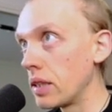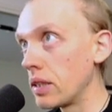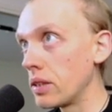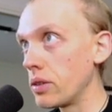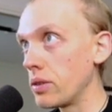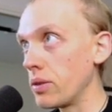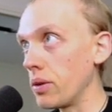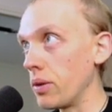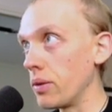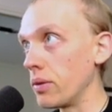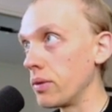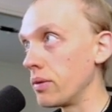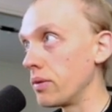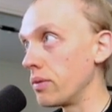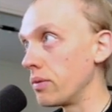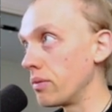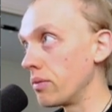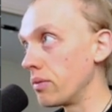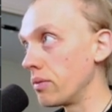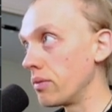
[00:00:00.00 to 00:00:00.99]
So
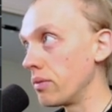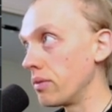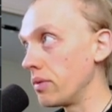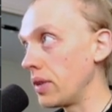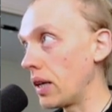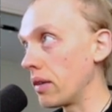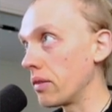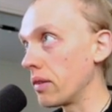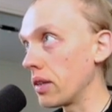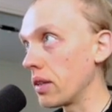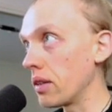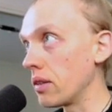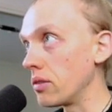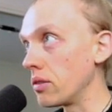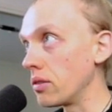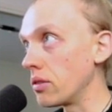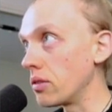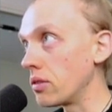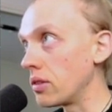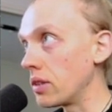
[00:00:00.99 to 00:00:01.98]
yeah, I can
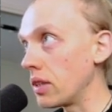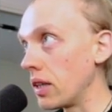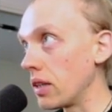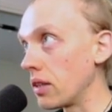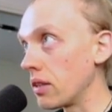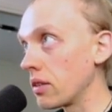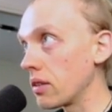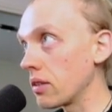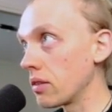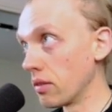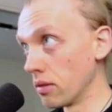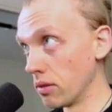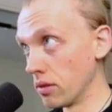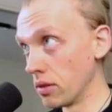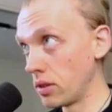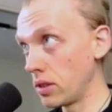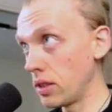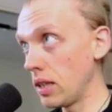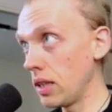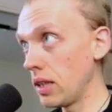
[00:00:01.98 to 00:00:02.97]
just
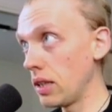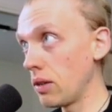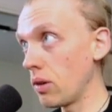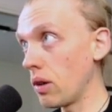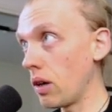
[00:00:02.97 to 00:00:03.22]
see